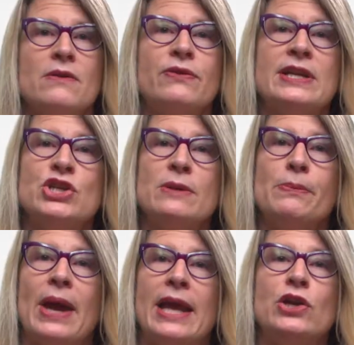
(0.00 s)
Friendship
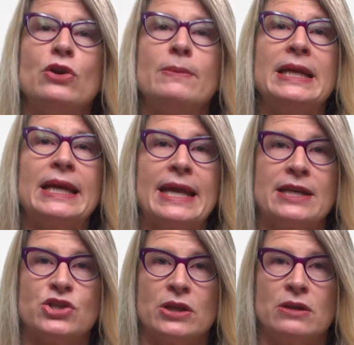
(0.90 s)
and human
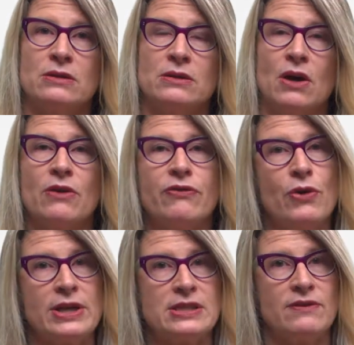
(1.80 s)
connection are the
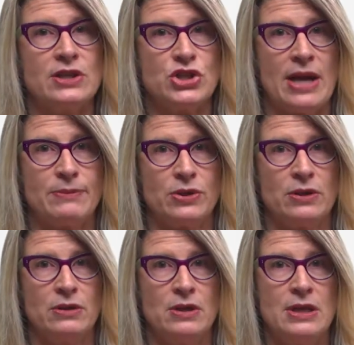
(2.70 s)
focus of this chapter,
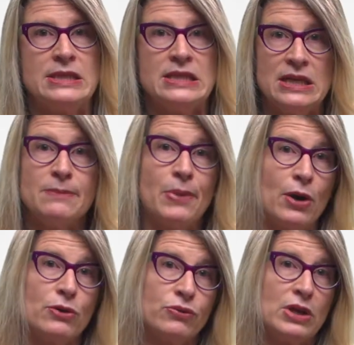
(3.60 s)
seen in
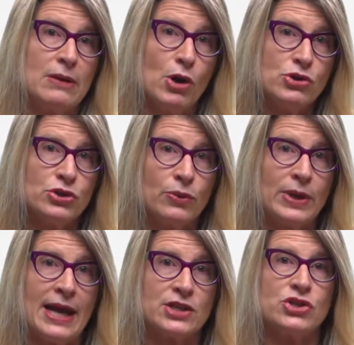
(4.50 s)
part through the emotional
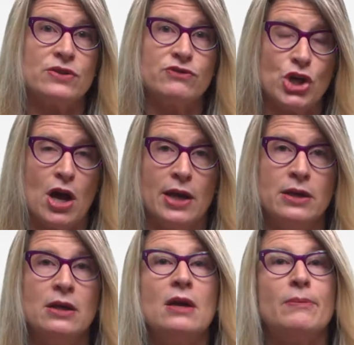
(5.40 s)
reactions of
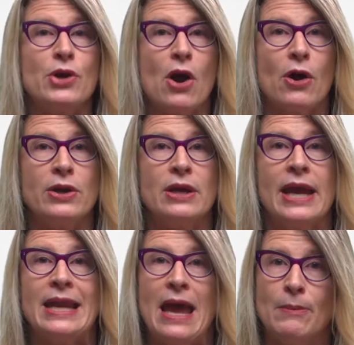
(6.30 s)
John, Bernard,
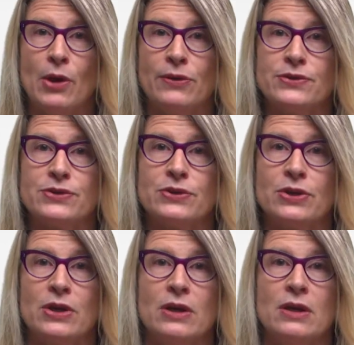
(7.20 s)
and Helmholtz.
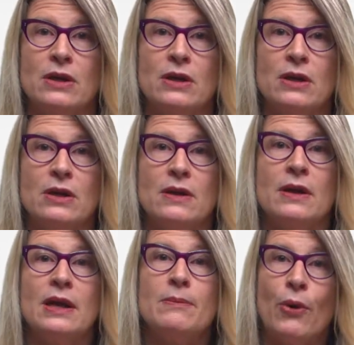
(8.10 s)

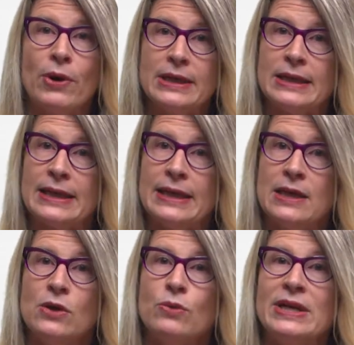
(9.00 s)
Importantly,
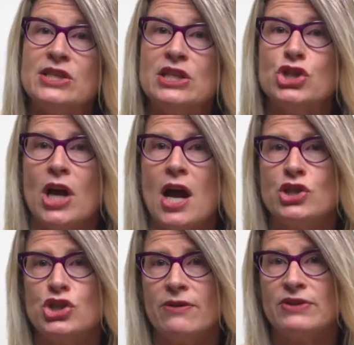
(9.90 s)
we see John
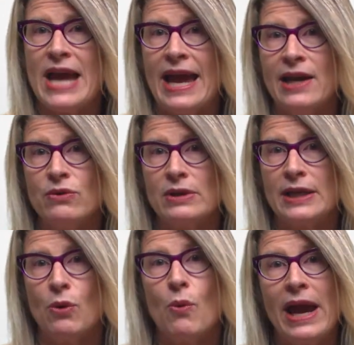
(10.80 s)
shift
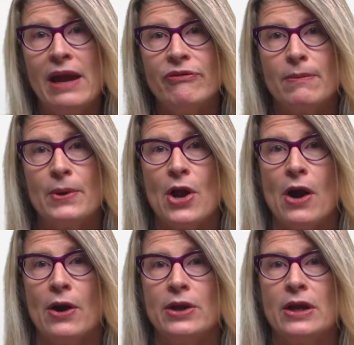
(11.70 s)
angrily away from
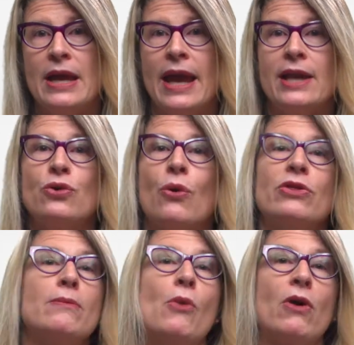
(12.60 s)
Bernard and
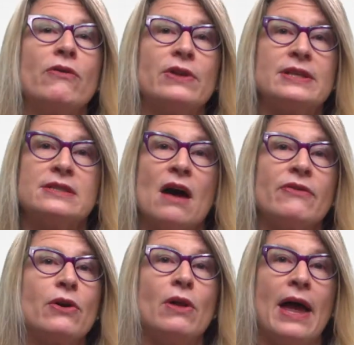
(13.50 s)
toward the more
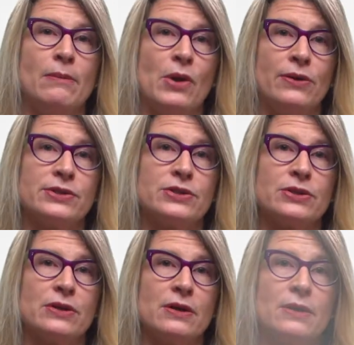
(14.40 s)
philosophical Helmholtz.